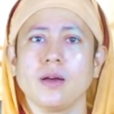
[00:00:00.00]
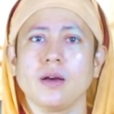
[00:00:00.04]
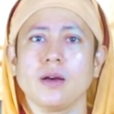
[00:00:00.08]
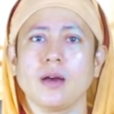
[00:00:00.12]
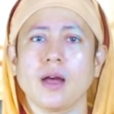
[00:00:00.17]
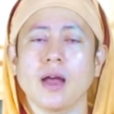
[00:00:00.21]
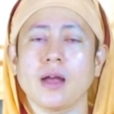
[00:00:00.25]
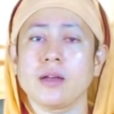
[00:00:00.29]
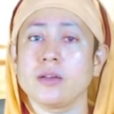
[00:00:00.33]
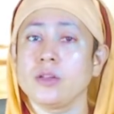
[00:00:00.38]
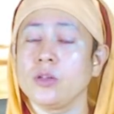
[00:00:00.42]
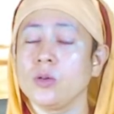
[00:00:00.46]

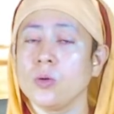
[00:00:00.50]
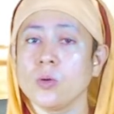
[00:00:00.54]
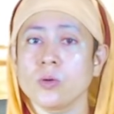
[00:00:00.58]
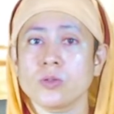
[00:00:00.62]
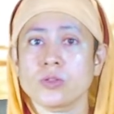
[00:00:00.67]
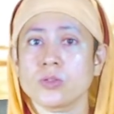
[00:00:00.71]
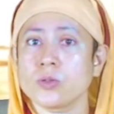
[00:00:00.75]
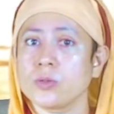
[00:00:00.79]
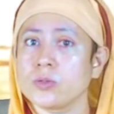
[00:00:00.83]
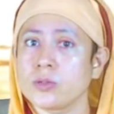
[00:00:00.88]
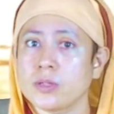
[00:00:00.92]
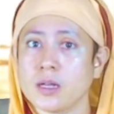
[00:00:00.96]
and Yoga
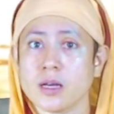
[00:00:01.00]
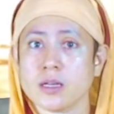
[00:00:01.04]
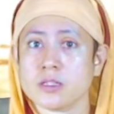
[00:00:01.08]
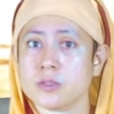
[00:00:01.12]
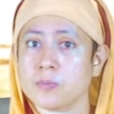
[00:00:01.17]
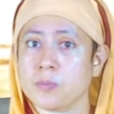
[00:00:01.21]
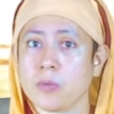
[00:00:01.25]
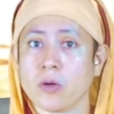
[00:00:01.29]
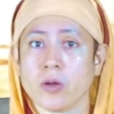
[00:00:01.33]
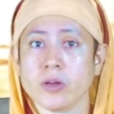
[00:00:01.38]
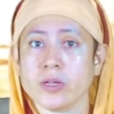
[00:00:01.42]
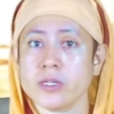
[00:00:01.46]
Sutras
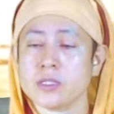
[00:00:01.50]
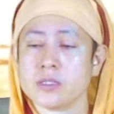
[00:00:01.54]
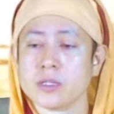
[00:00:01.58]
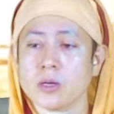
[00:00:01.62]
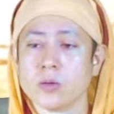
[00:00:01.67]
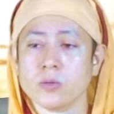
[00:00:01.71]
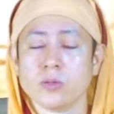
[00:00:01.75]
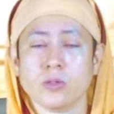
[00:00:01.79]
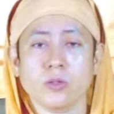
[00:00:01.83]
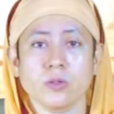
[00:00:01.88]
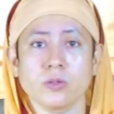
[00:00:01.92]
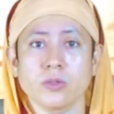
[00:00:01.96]
points
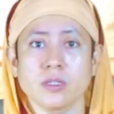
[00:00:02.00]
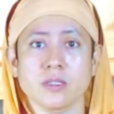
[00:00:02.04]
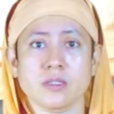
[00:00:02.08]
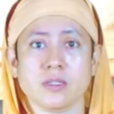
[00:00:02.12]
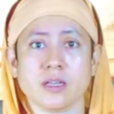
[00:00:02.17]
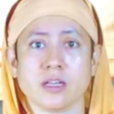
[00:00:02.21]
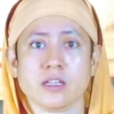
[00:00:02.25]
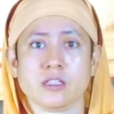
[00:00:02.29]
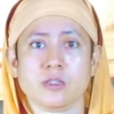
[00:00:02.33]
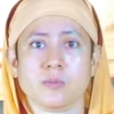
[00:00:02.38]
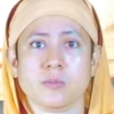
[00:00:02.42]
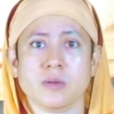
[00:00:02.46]
out to this
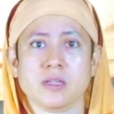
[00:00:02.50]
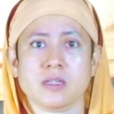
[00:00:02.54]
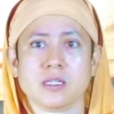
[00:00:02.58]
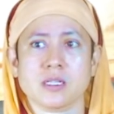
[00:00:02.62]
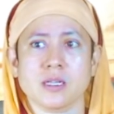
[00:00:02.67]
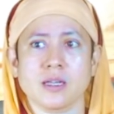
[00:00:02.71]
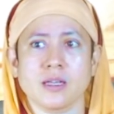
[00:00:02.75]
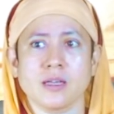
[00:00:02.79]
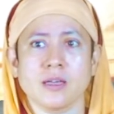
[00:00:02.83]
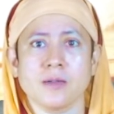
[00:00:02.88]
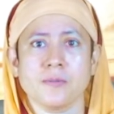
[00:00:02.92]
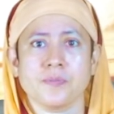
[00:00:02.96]

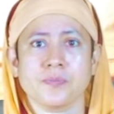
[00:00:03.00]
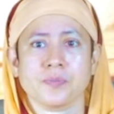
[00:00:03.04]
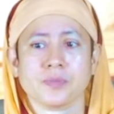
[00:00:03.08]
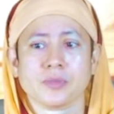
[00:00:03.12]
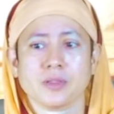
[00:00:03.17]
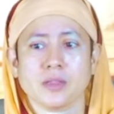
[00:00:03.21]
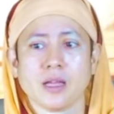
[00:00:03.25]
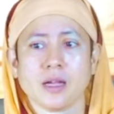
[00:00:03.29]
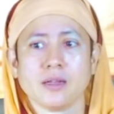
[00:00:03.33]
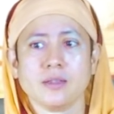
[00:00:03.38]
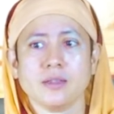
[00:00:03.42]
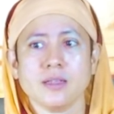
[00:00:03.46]
expressly,
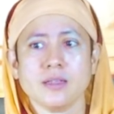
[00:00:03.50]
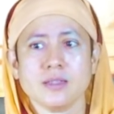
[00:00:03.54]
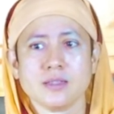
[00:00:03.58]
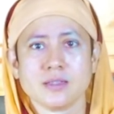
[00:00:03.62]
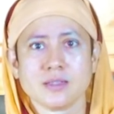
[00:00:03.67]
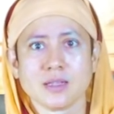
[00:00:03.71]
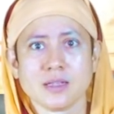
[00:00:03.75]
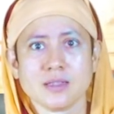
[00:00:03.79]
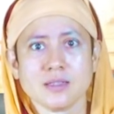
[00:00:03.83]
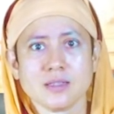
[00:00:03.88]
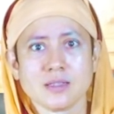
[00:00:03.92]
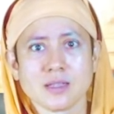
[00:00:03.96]
that these
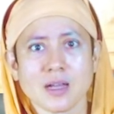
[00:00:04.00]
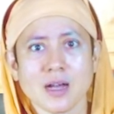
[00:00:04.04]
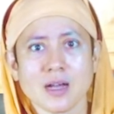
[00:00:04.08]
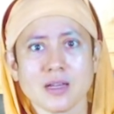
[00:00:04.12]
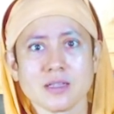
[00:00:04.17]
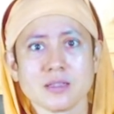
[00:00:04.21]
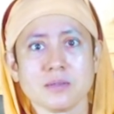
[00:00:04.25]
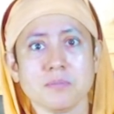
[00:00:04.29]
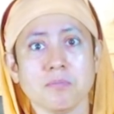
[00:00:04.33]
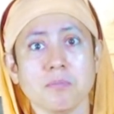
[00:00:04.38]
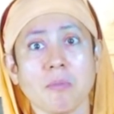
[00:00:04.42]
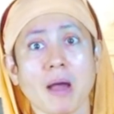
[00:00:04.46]

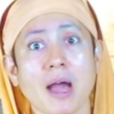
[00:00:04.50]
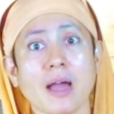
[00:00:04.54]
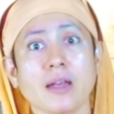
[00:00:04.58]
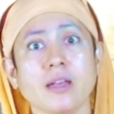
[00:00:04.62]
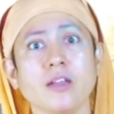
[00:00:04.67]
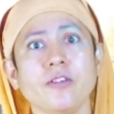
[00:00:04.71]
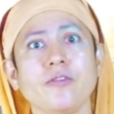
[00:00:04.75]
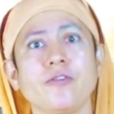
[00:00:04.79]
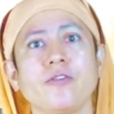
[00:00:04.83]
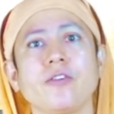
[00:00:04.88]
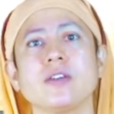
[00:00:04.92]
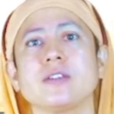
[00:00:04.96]
sanskars
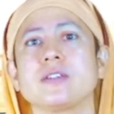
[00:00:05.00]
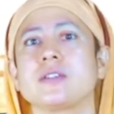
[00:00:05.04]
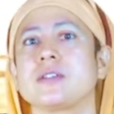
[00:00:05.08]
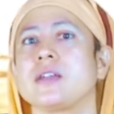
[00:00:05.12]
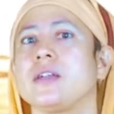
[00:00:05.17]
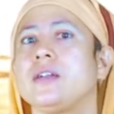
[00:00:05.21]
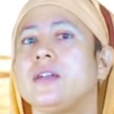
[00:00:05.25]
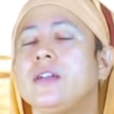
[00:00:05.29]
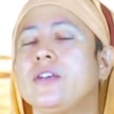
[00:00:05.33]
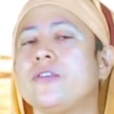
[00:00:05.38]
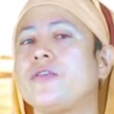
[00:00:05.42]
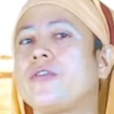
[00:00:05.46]
manifest
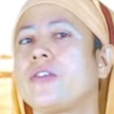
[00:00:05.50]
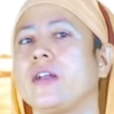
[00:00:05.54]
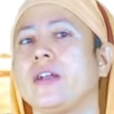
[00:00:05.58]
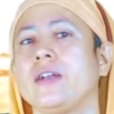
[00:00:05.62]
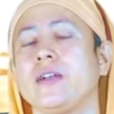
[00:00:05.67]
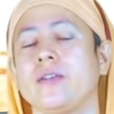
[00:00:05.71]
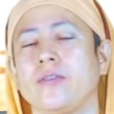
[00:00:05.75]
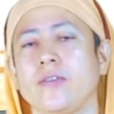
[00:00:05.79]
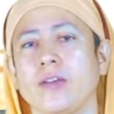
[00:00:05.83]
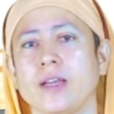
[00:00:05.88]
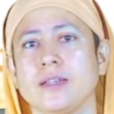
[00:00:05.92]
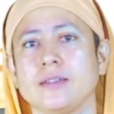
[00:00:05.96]
in
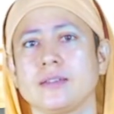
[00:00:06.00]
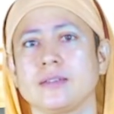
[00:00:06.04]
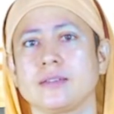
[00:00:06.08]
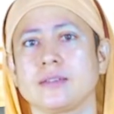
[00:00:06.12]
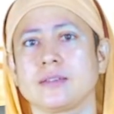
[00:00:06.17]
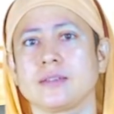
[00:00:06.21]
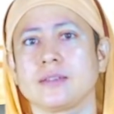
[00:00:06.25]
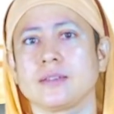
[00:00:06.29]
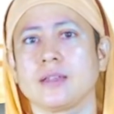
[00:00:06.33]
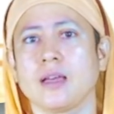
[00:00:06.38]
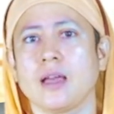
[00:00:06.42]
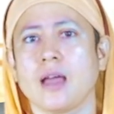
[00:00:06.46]
different
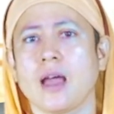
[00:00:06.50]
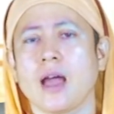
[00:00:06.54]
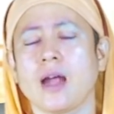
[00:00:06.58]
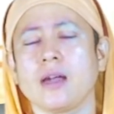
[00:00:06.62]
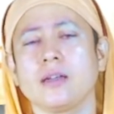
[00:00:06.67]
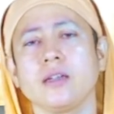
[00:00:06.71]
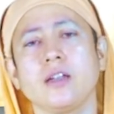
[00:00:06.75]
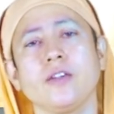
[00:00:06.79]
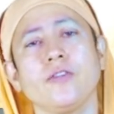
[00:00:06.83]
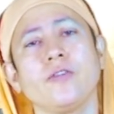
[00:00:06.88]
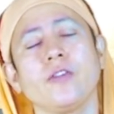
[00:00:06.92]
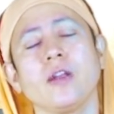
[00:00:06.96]
ways
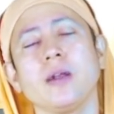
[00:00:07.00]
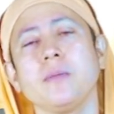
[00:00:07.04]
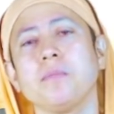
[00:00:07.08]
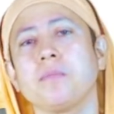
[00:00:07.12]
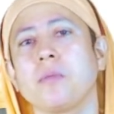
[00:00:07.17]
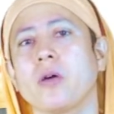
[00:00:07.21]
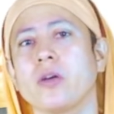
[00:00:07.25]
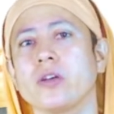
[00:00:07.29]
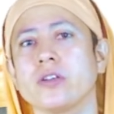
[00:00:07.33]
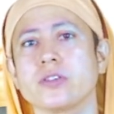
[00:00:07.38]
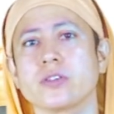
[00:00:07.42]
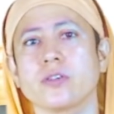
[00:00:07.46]
at different
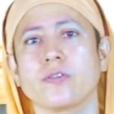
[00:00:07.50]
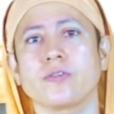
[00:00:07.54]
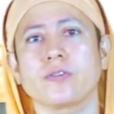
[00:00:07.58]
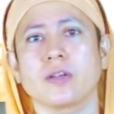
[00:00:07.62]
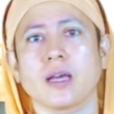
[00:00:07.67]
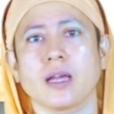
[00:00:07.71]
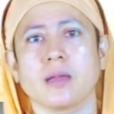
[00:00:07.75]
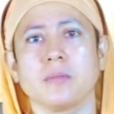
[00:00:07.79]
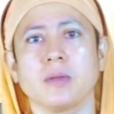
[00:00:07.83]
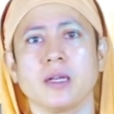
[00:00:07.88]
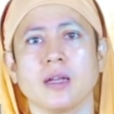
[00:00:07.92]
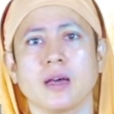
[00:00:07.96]
points of
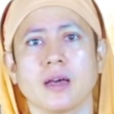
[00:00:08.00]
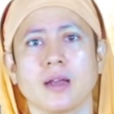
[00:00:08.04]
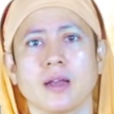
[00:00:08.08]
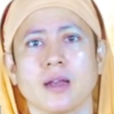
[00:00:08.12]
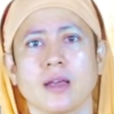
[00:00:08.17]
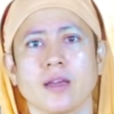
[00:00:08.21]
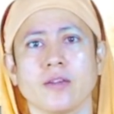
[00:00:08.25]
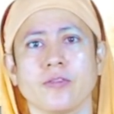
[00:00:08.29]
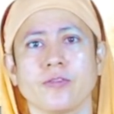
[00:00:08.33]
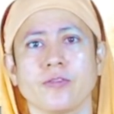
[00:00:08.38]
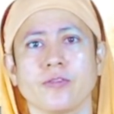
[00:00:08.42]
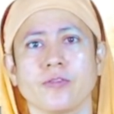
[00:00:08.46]
time in our
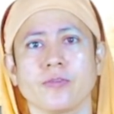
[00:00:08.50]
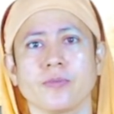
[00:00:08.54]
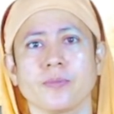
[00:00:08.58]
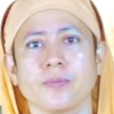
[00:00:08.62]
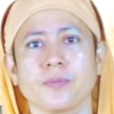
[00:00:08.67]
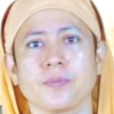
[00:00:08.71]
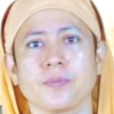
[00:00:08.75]
life.